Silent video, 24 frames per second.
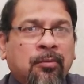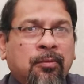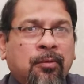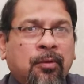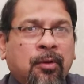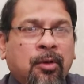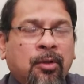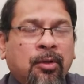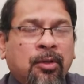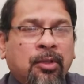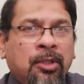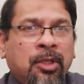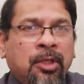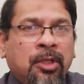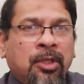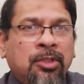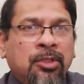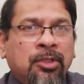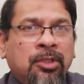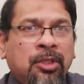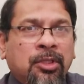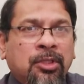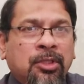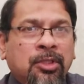following the
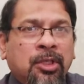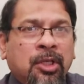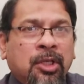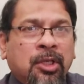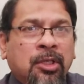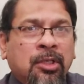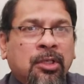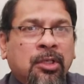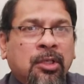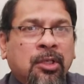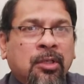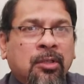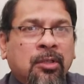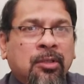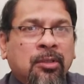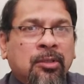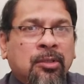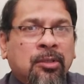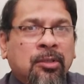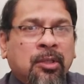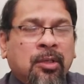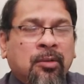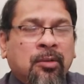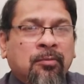restriction,
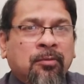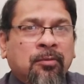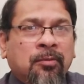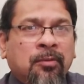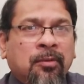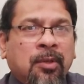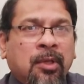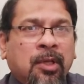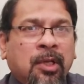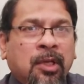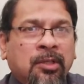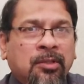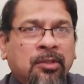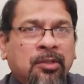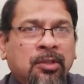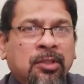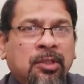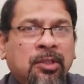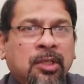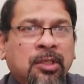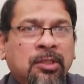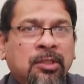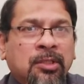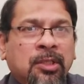some
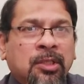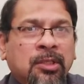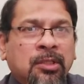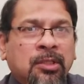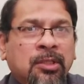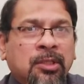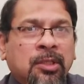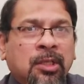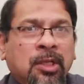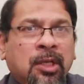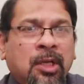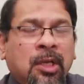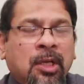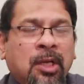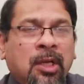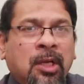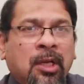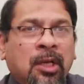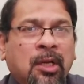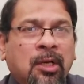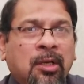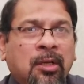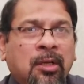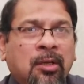exercises,
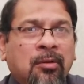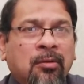and